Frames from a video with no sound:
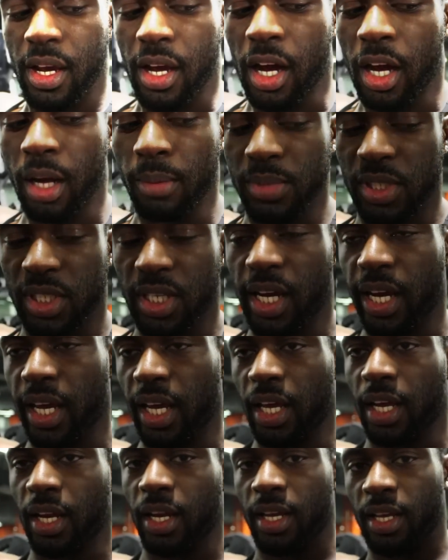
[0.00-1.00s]
arms
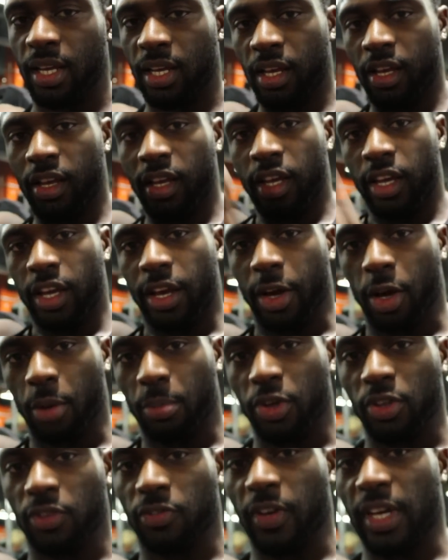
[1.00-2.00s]
tight in,
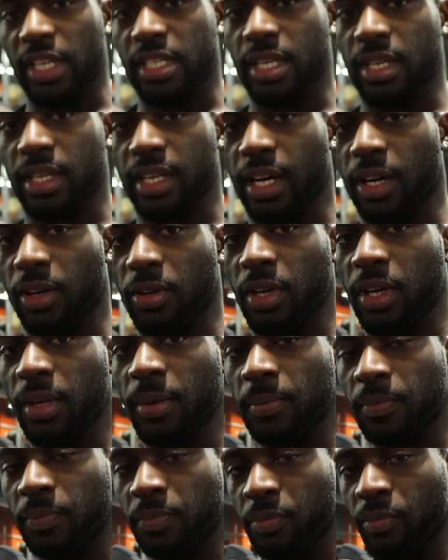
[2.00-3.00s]
elbows facing down,
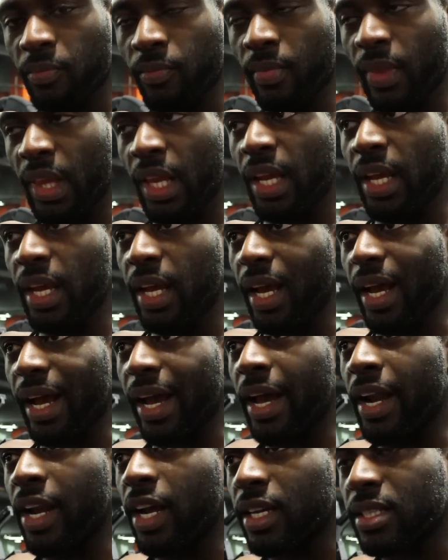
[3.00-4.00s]

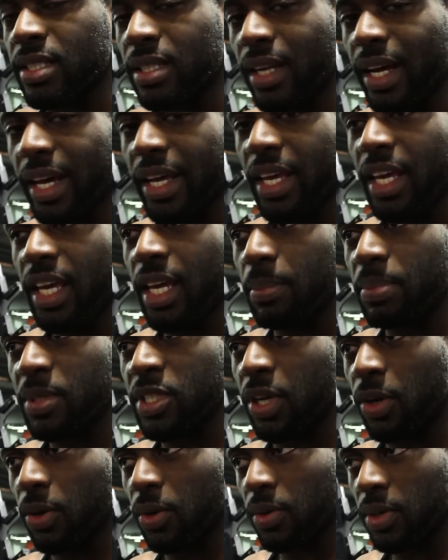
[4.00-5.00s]
and a slight hip
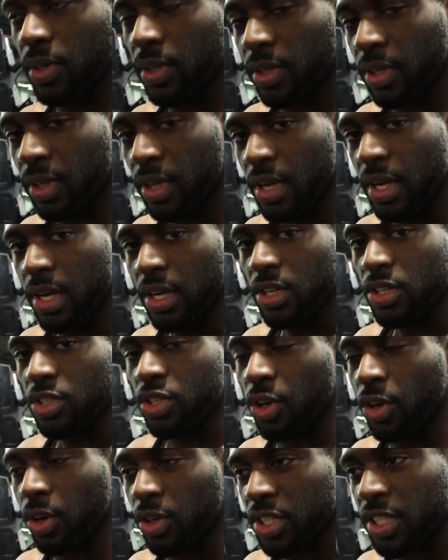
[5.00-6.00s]
tilt.
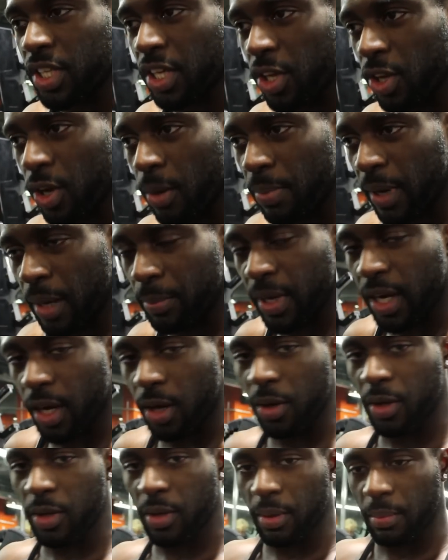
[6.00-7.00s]
So not sticking your bum
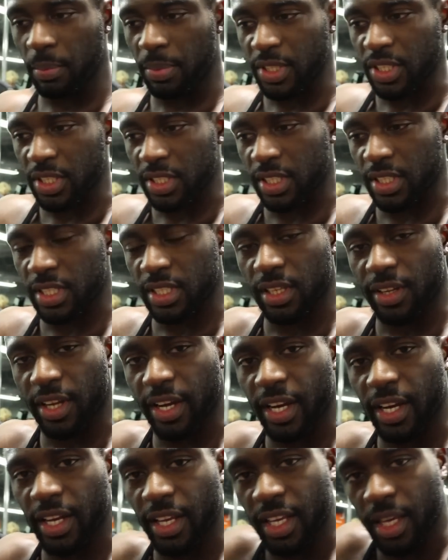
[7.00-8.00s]
out, but just a
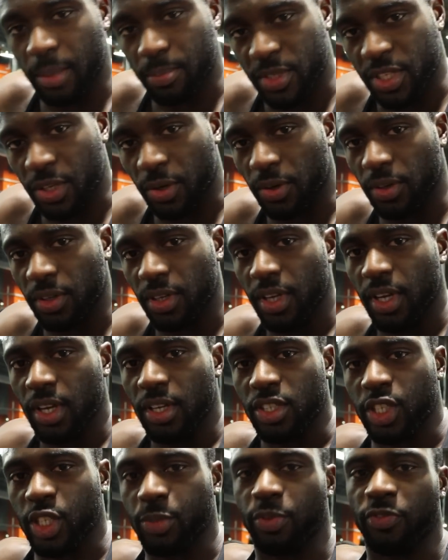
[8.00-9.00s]
slight hip tilt
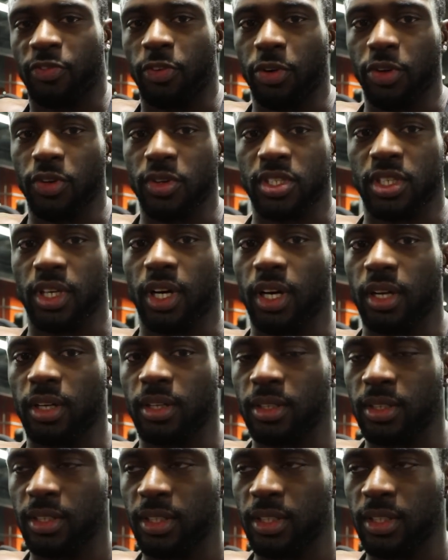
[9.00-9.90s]
just before you start.